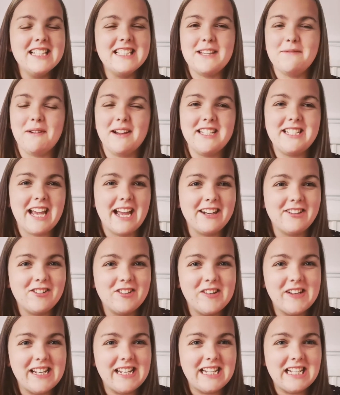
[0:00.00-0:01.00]
So my
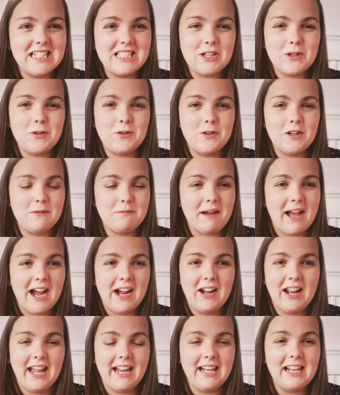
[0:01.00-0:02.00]
channel is all
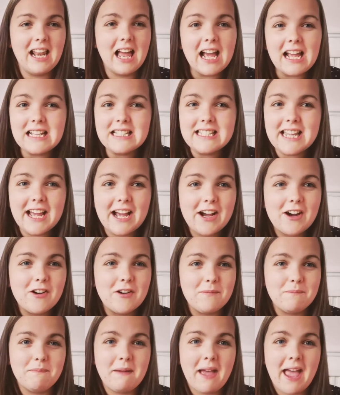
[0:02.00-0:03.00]
about like
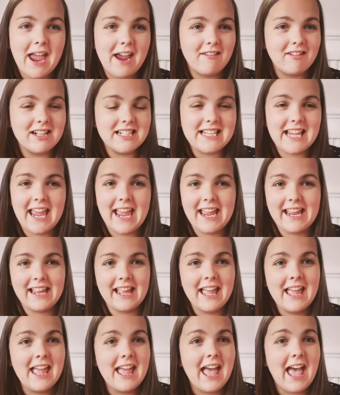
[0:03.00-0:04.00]
lifestyle and
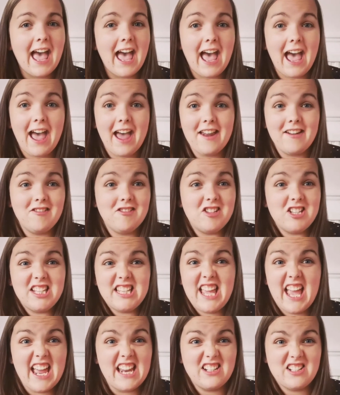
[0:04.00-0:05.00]
parenting and
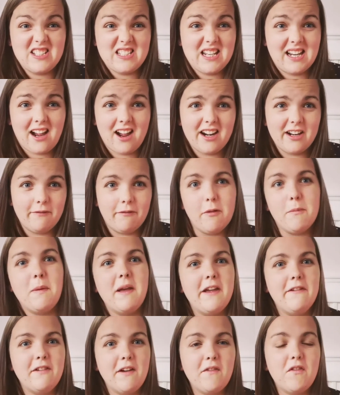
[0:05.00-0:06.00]
just a kind of a
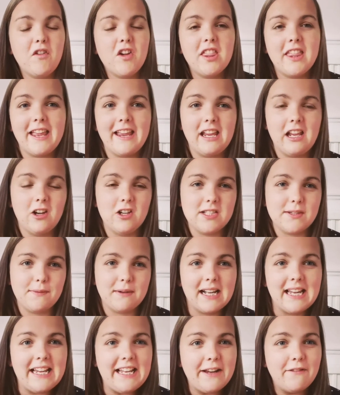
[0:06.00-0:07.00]
bit of everything. You've got
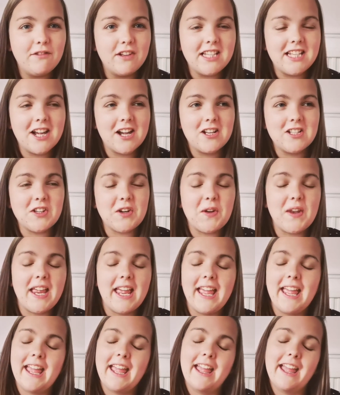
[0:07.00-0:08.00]
some cleaning videos on
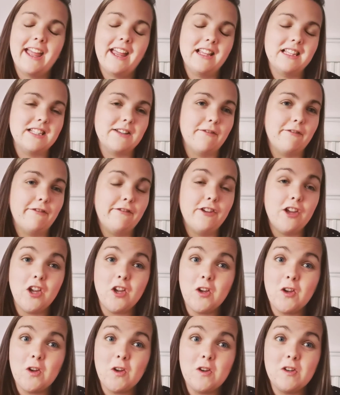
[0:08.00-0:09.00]
here, some
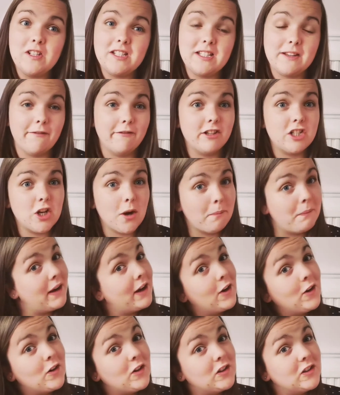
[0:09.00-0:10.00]
food, some
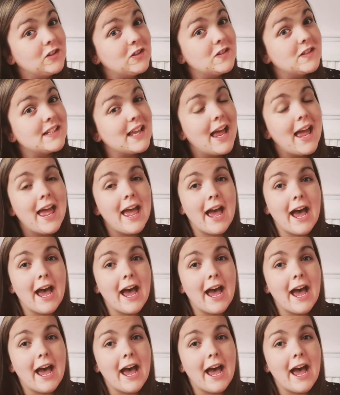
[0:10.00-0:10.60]
shopping hauls.